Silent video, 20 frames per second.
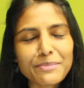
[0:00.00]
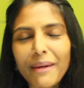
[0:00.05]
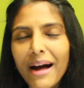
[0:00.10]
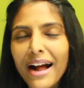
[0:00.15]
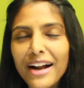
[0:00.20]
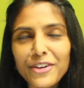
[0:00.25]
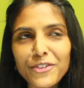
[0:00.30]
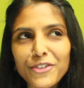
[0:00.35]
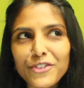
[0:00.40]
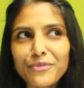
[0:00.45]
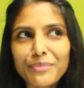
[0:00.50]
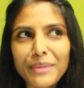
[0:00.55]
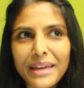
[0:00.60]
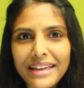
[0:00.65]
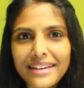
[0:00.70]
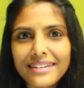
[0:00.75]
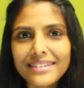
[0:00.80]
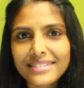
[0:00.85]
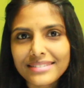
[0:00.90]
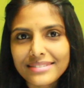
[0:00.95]
part of
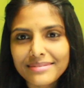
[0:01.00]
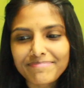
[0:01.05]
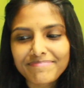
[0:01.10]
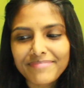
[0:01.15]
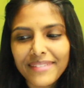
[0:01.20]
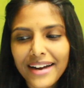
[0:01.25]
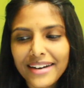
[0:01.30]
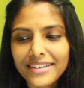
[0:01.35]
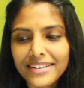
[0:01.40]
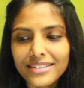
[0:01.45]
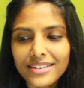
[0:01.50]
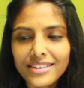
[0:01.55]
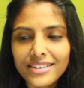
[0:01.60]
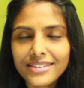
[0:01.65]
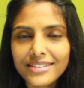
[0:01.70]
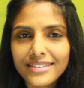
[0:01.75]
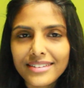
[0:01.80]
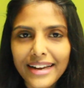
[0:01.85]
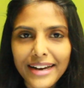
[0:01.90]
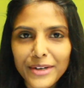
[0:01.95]
being
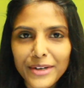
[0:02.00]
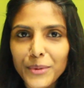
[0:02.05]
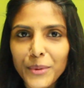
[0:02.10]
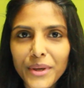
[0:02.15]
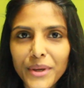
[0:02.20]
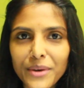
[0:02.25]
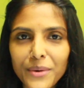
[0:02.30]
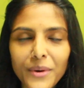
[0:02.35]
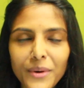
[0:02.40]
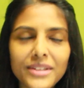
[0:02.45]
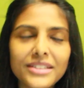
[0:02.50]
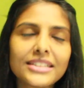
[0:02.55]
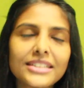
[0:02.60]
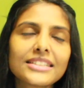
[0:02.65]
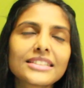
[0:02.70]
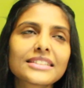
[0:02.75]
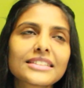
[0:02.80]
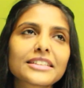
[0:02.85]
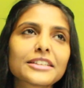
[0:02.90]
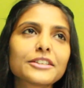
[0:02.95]
adult and doing all
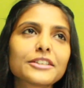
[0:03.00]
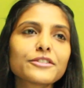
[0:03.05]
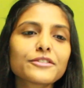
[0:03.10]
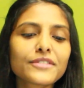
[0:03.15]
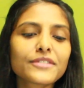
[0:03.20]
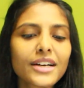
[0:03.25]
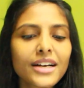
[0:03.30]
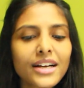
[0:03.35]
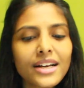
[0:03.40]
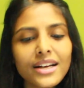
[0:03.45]
these stuff.